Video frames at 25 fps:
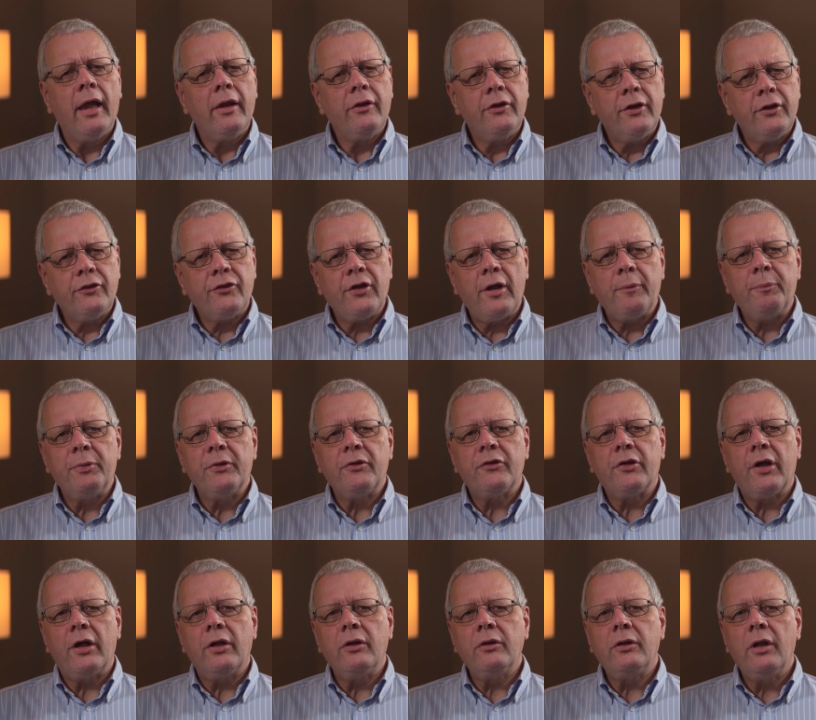this
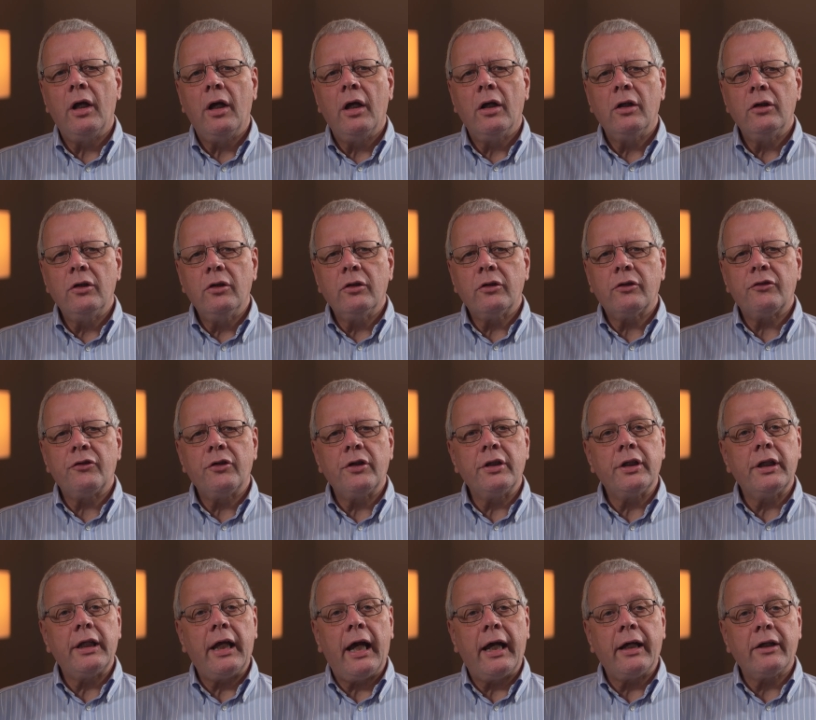episode looks
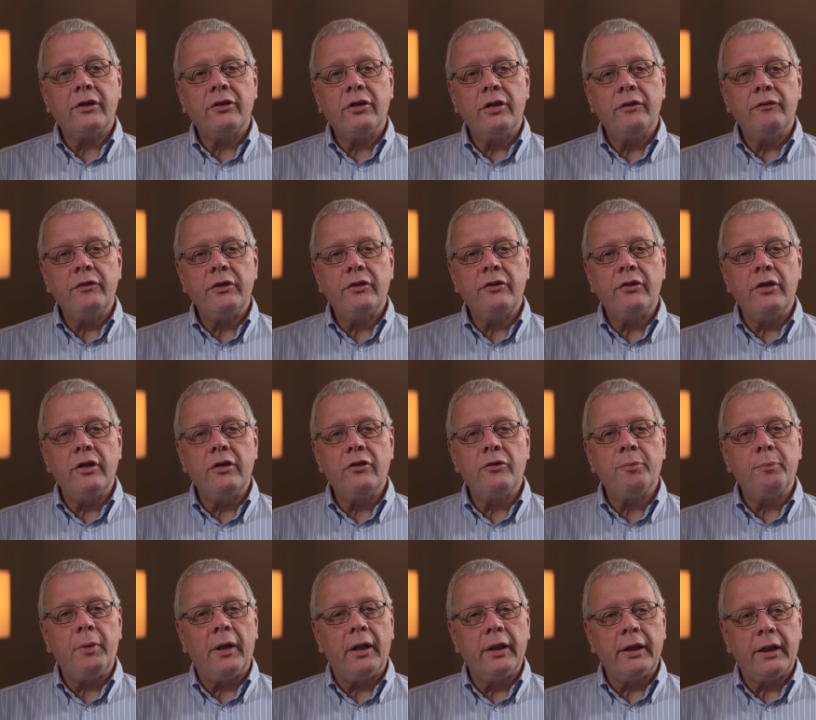at the activities
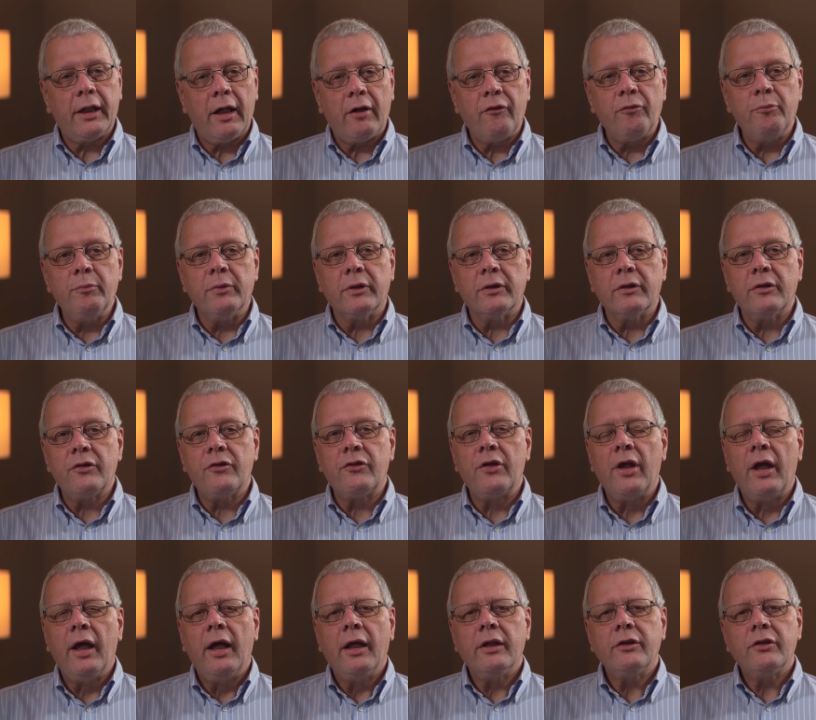by governments
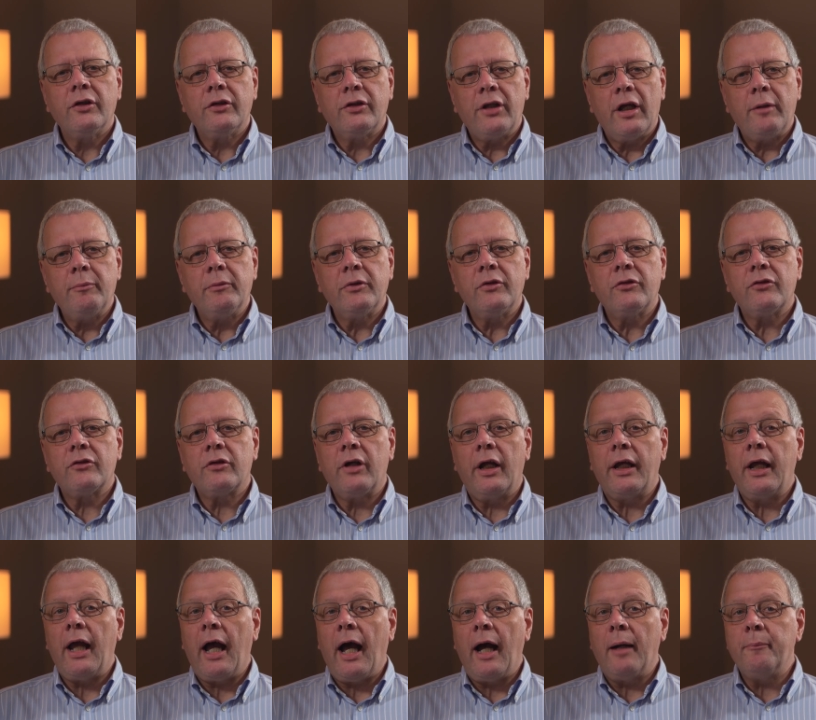to
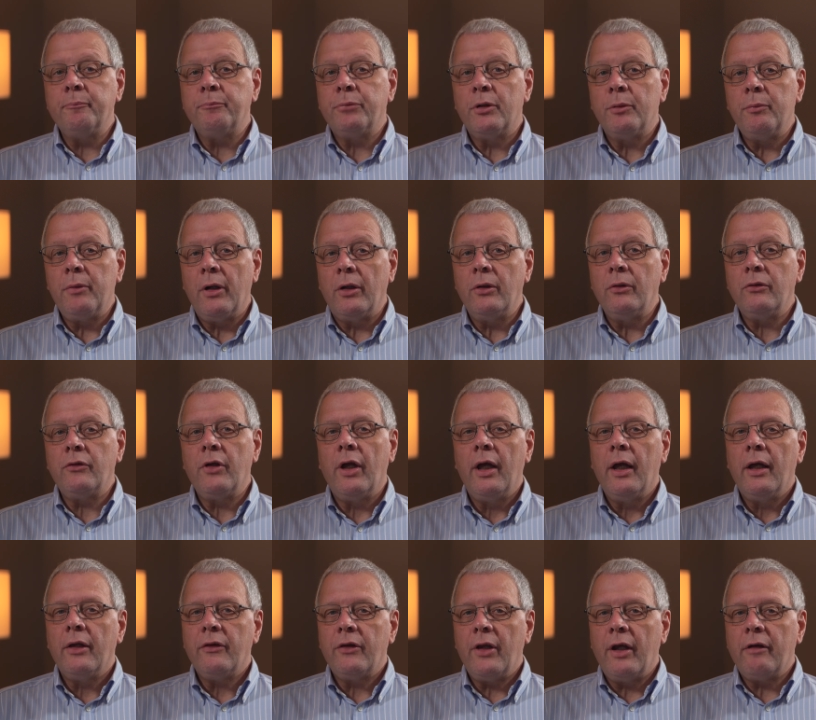demonstrate and promote
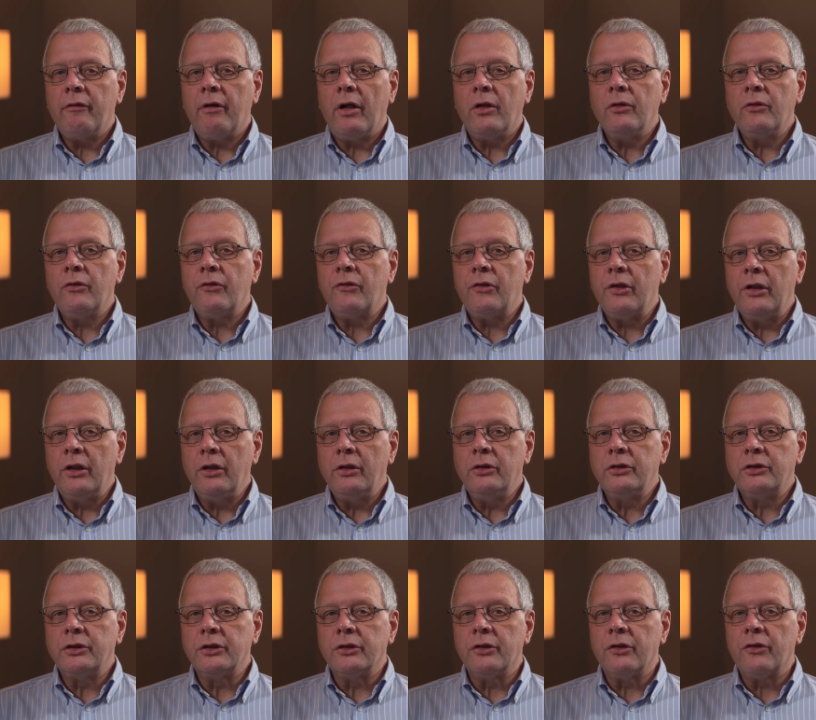their own
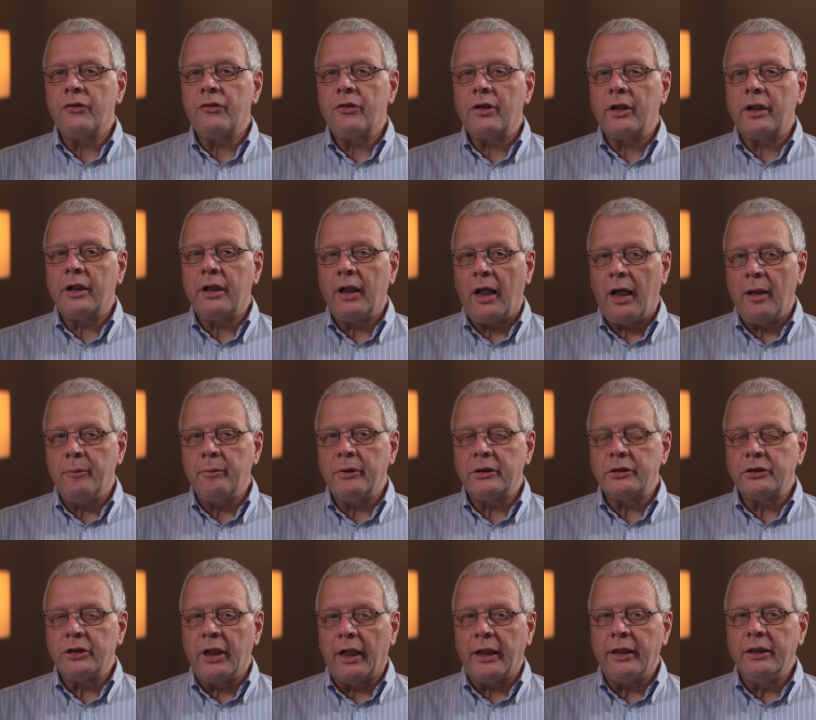solutions to climate
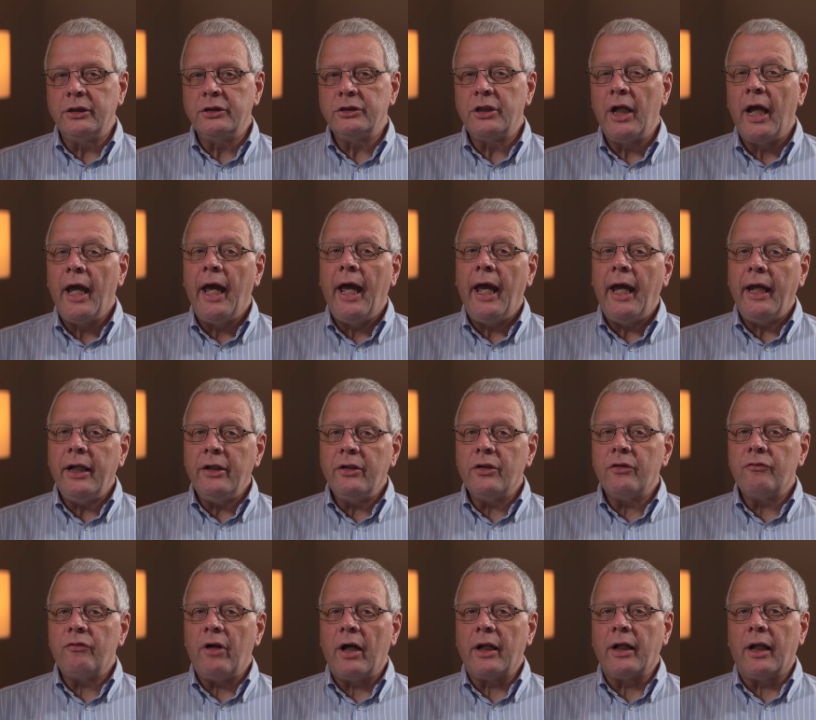change in
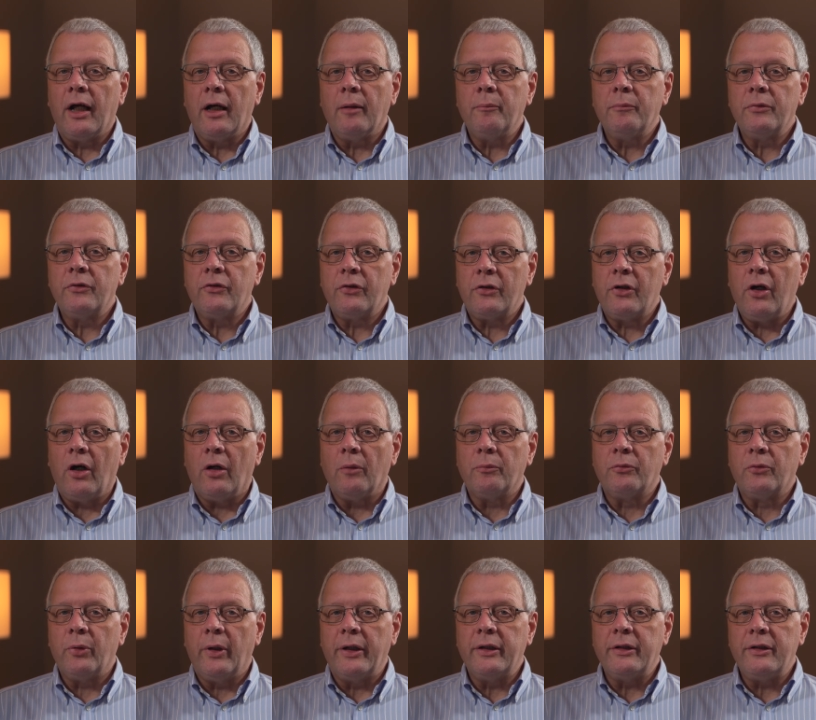the run up to
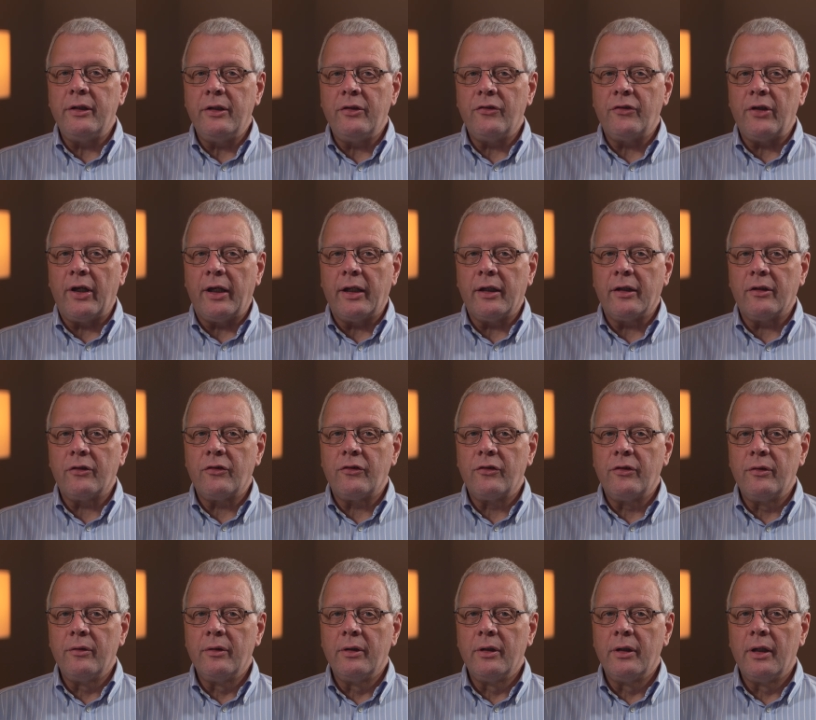COP26.